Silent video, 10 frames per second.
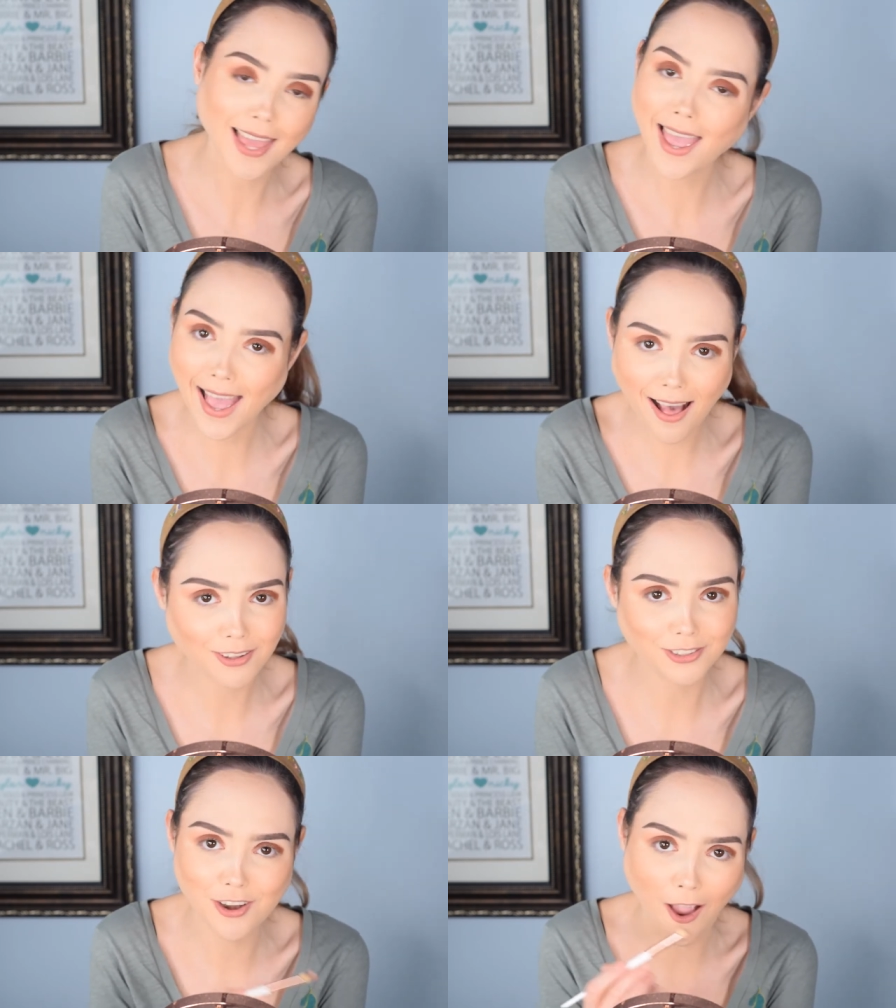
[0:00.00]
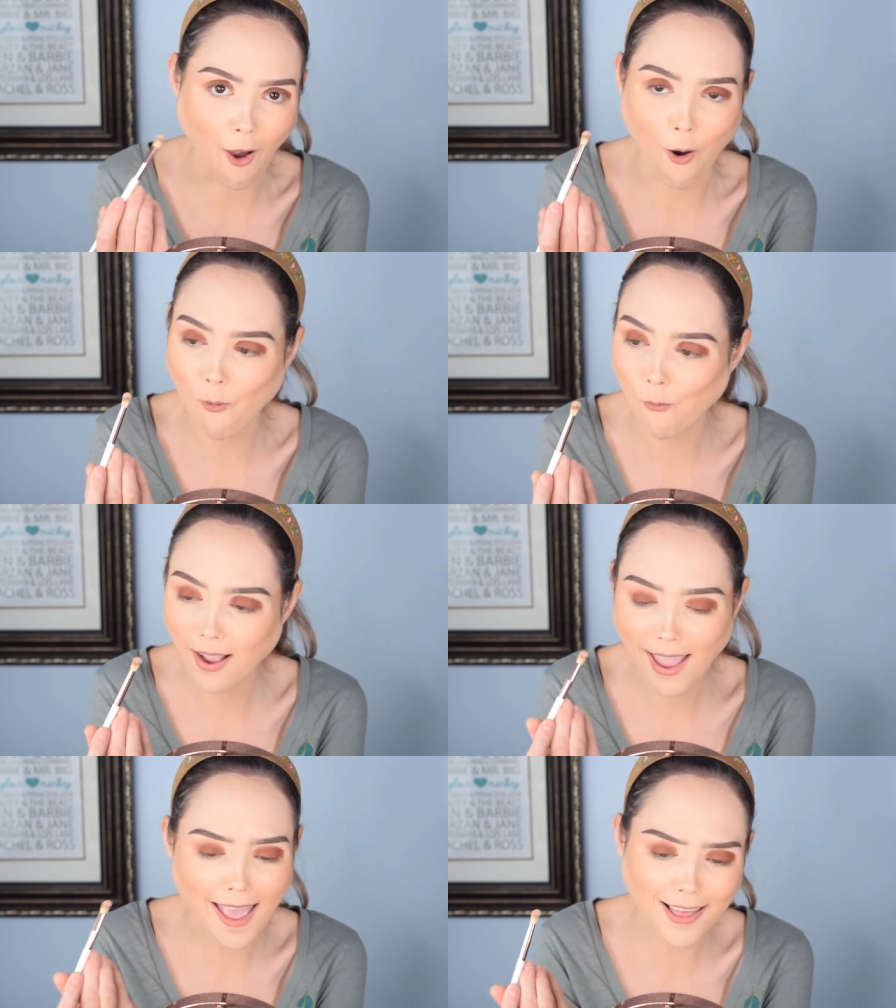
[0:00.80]
Hell no.
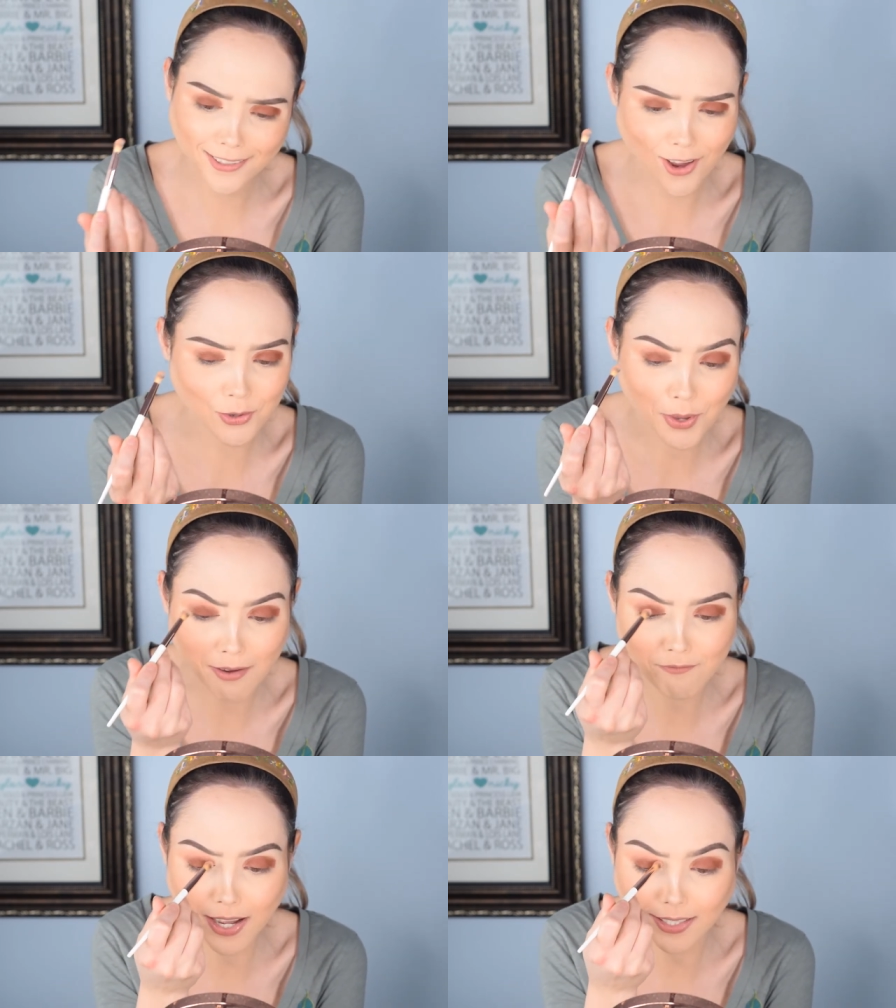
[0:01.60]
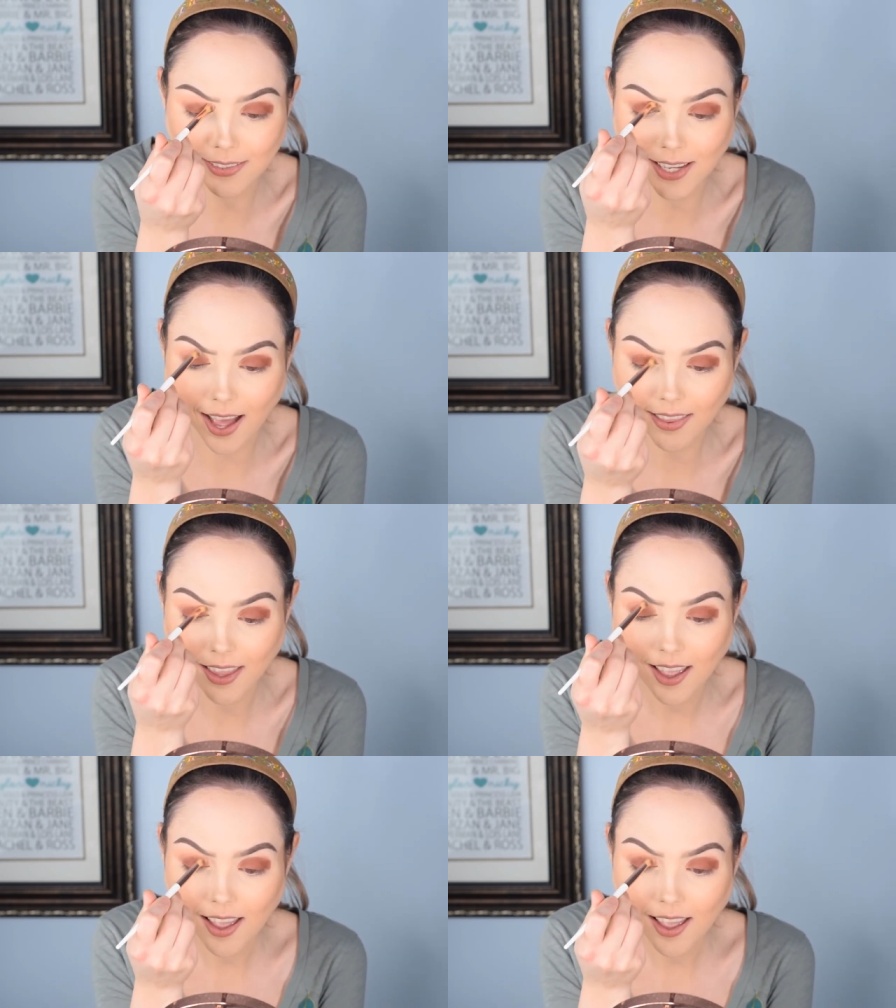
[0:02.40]
Hell no, you can't fight death.